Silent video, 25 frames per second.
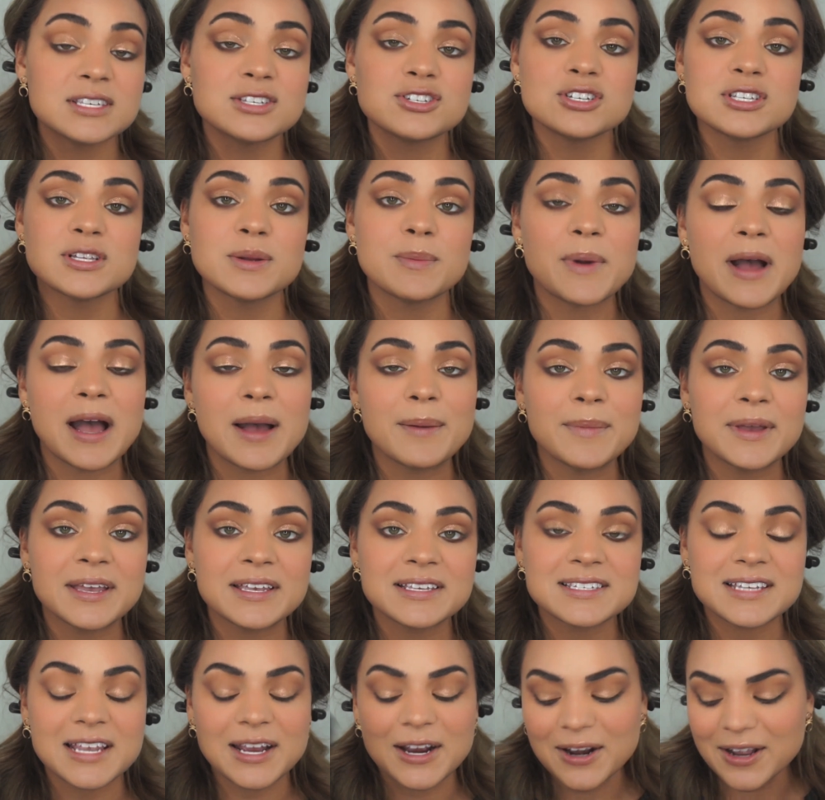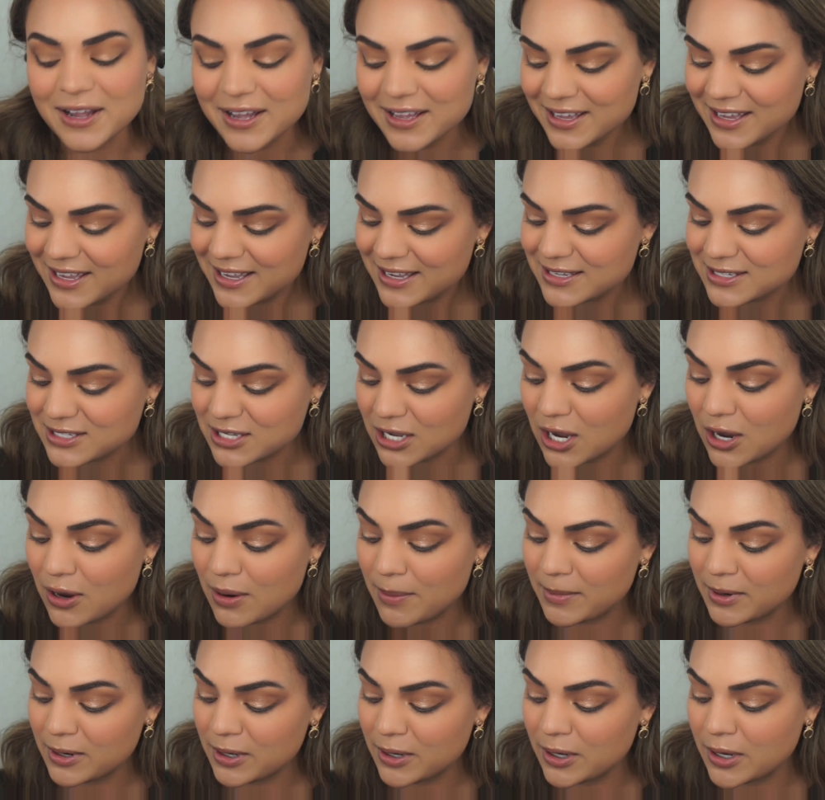is just a bomb mascara. So I'm
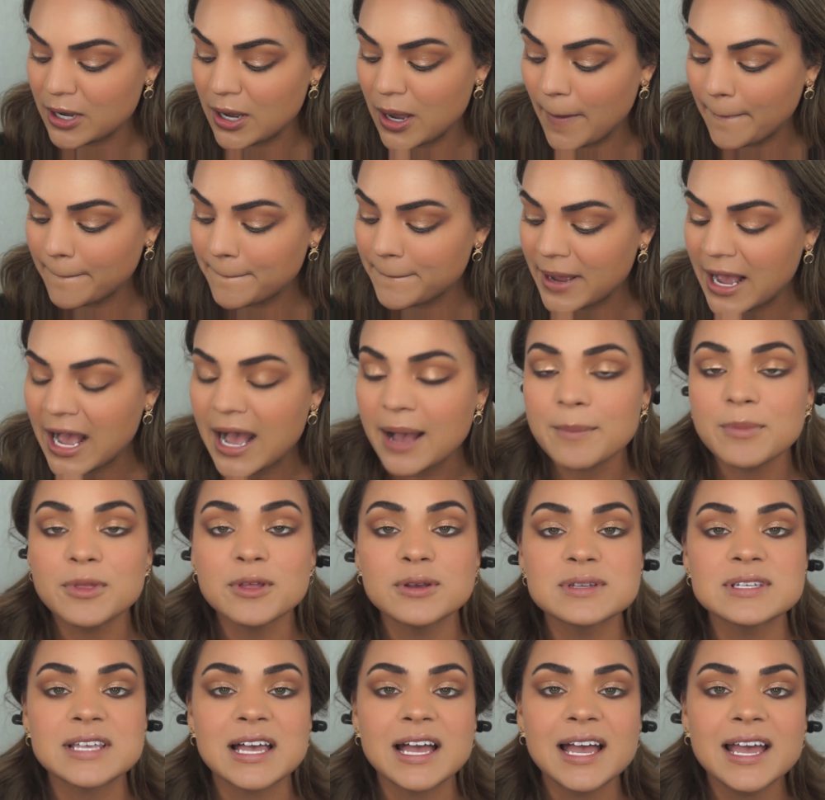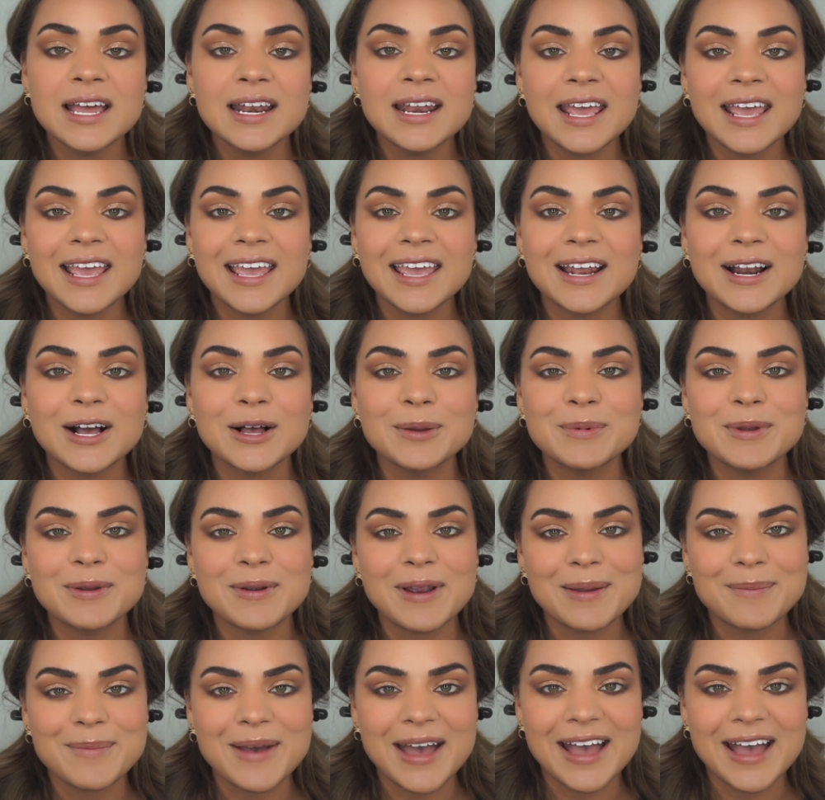gonna pop those on and I'll be right